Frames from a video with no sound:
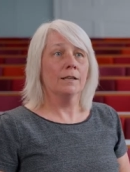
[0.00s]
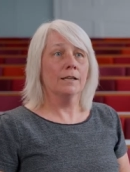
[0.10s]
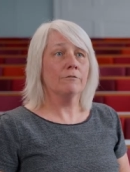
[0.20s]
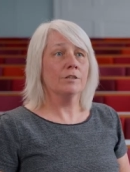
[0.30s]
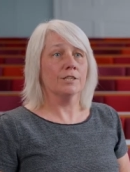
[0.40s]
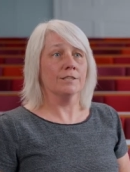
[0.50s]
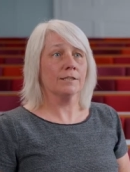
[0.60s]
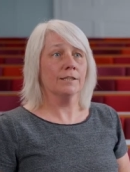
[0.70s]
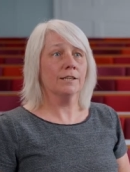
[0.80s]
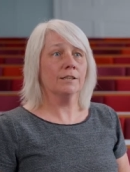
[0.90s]
leverages
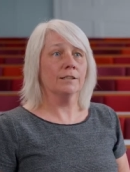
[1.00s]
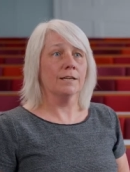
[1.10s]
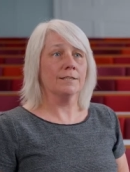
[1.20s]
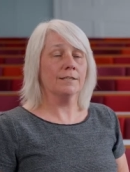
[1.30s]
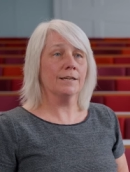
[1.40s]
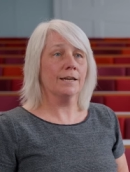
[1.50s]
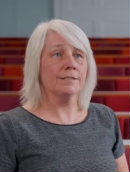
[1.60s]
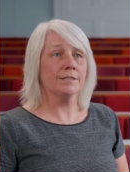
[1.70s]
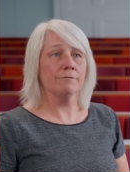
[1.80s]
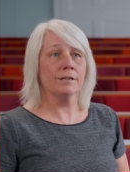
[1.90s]
clinical and
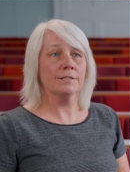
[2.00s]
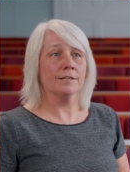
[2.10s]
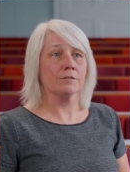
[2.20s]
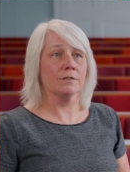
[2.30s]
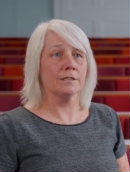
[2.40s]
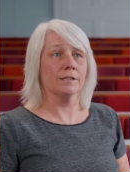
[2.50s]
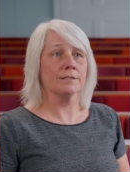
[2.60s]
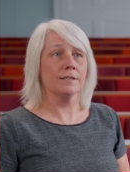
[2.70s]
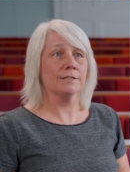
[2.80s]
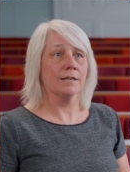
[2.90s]
dedicated research
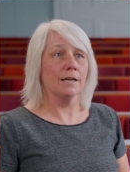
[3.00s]
facilities